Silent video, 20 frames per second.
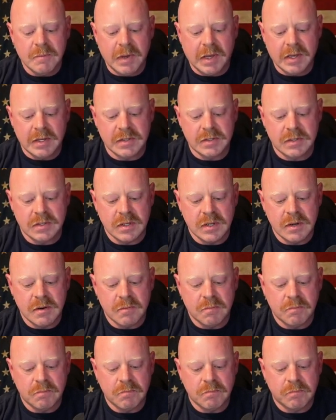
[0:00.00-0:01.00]
because
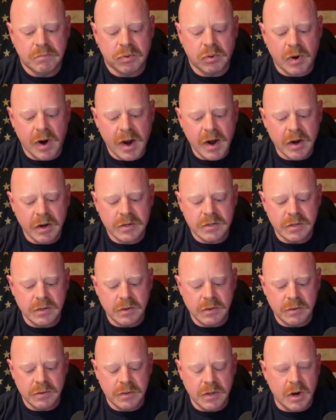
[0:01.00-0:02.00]
prior
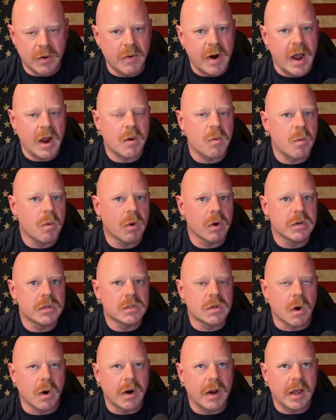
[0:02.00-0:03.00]
to the Iraq war
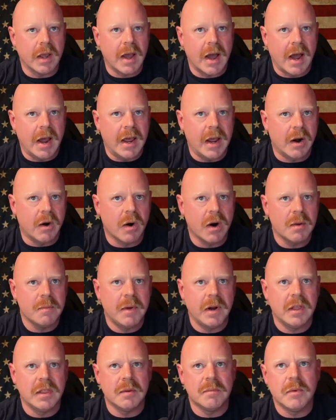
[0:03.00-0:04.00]
starting, I had already
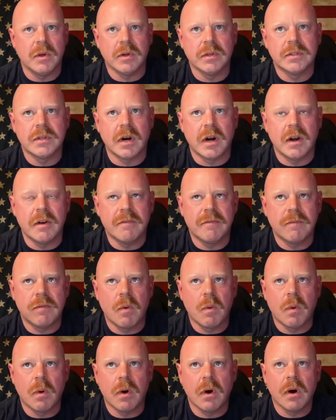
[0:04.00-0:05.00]
been in the military
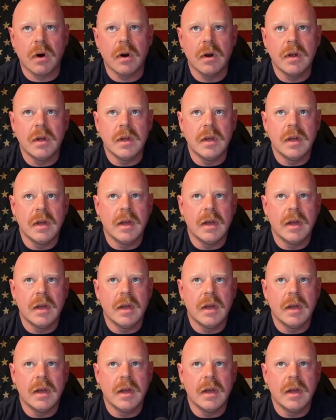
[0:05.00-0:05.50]
for